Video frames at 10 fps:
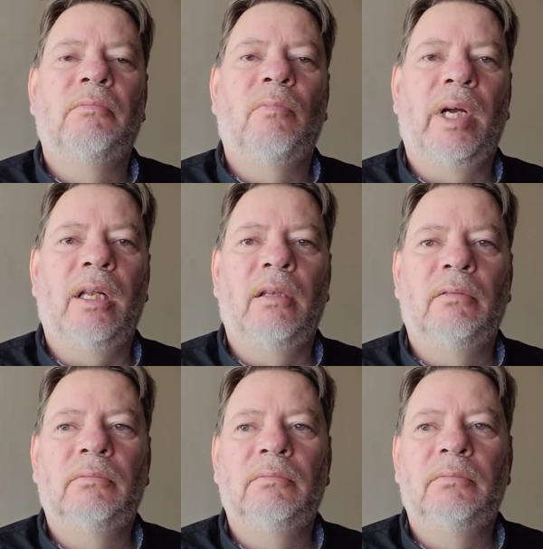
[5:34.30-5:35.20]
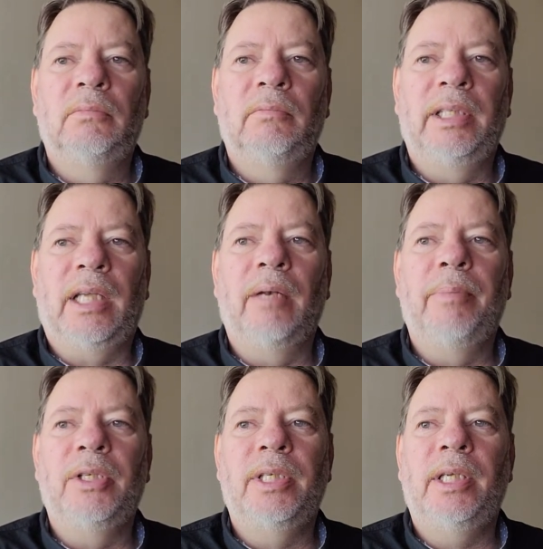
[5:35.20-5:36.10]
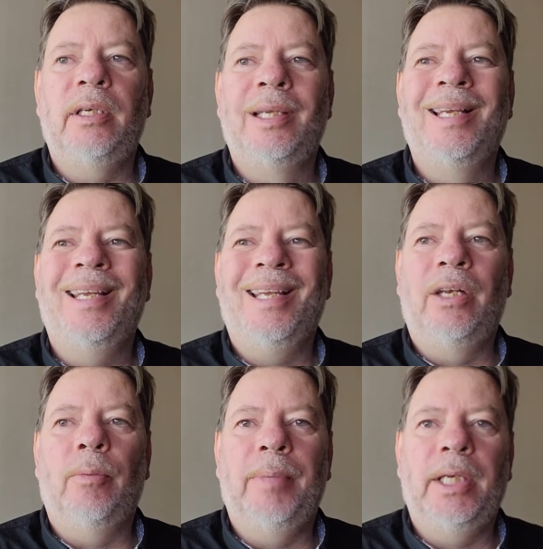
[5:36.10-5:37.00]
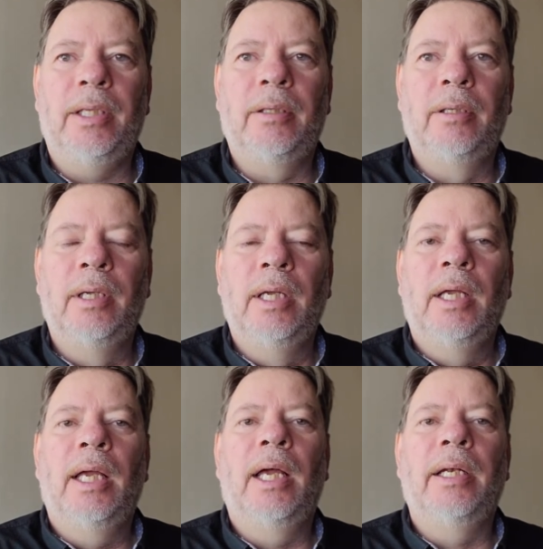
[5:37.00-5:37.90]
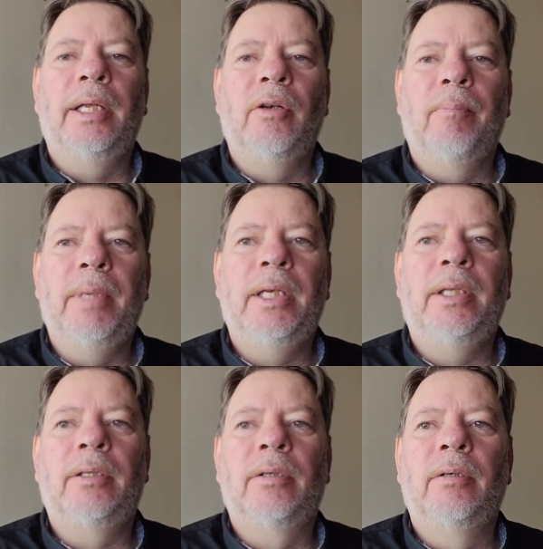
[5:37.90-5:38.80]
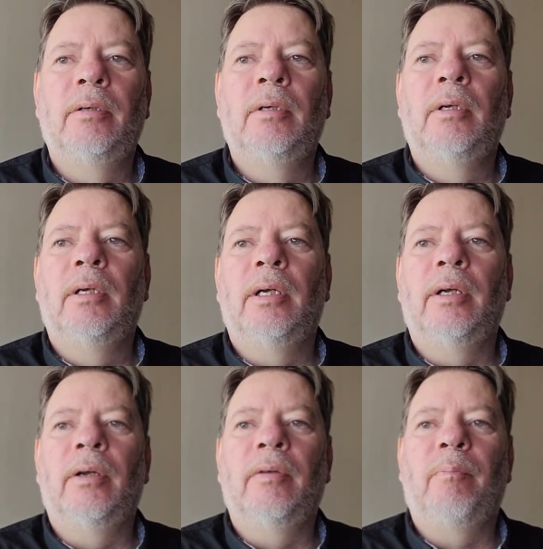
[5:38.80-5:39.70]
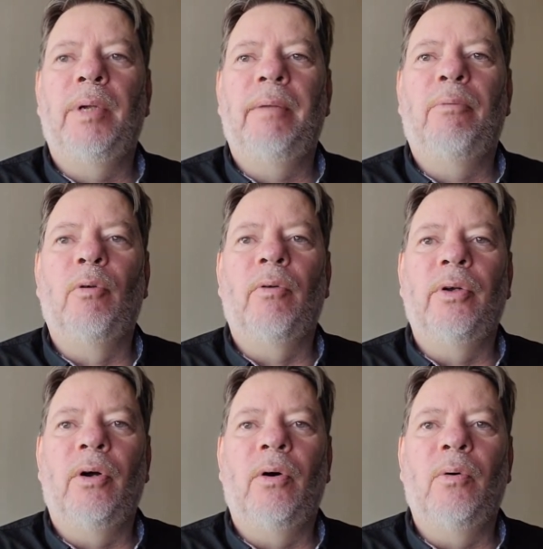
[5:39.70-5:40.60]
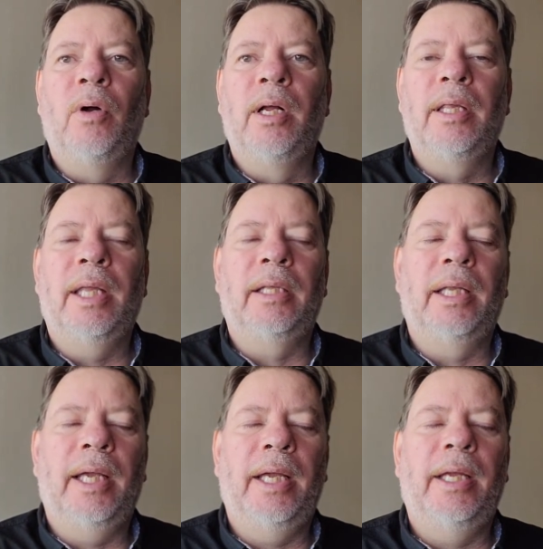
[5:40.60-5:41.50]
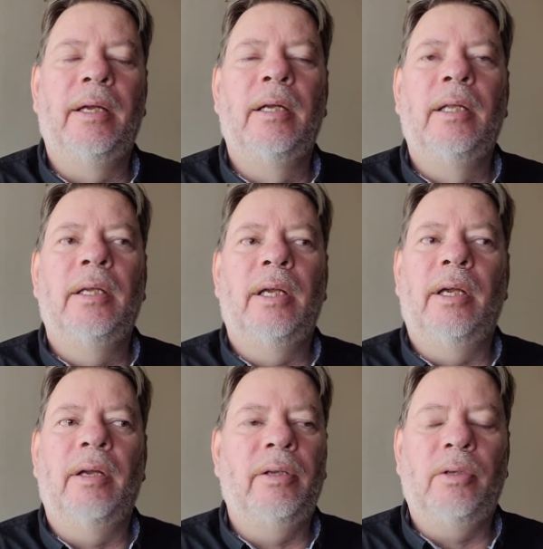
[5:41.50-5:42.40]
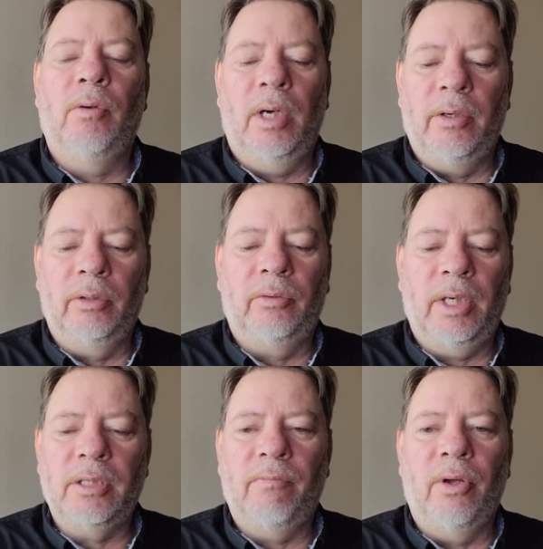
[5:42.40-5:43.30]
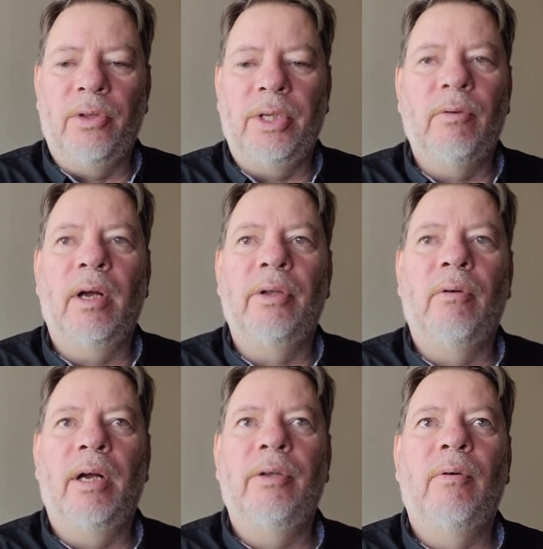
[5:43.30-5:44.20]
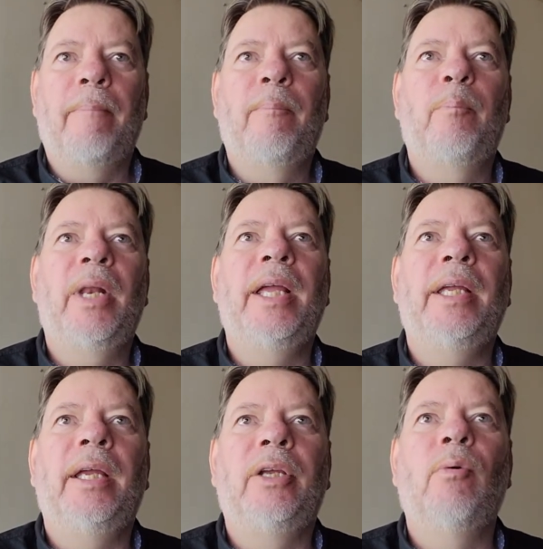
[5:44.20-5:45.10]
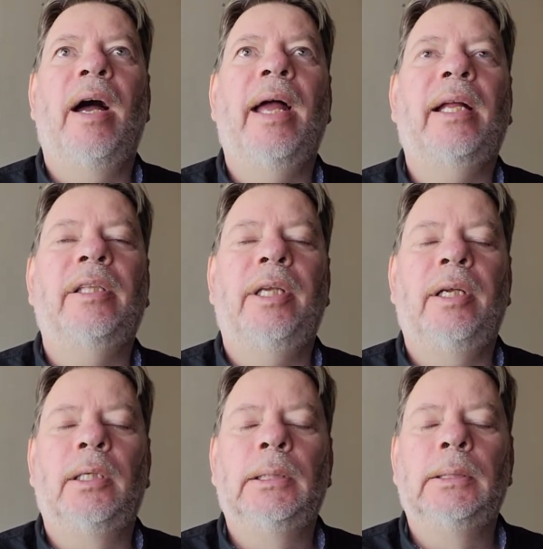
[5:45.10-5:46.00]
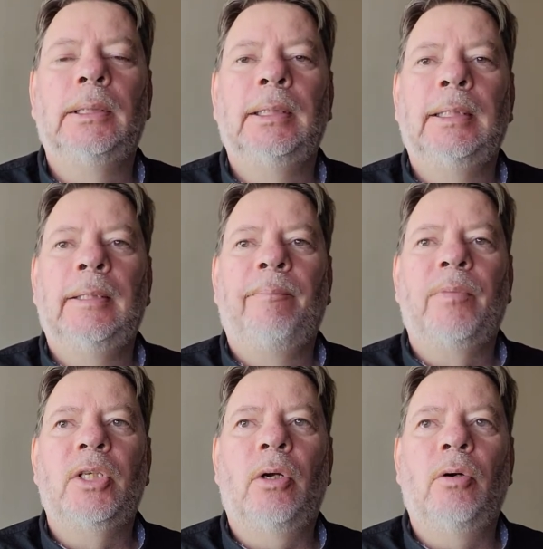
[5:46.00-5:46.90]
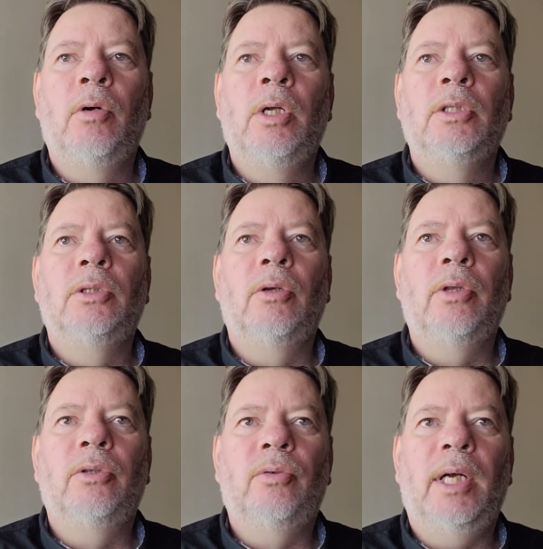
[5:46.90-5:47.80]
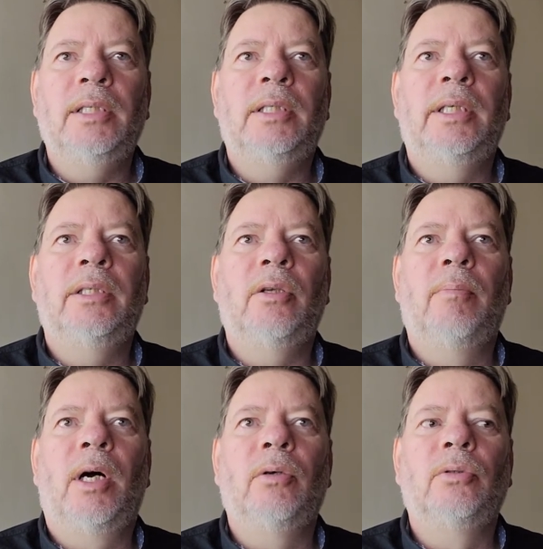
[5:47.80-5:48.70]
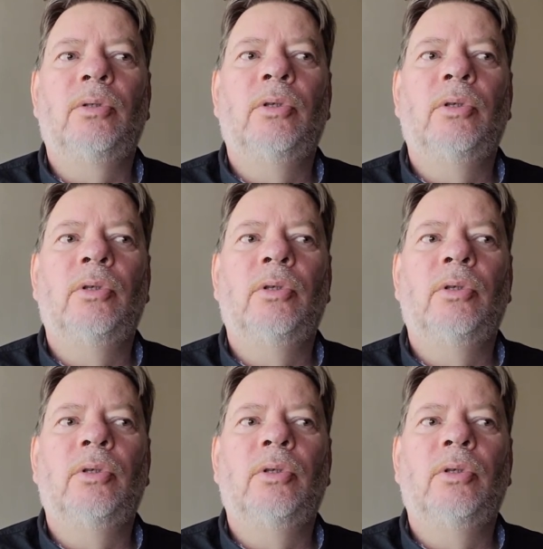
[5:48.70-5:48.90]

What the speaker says: well, it can be seen in a minute. And in a minute, people know that, hey, you are not trustworthy, you are playing, you are acting. So the trust is about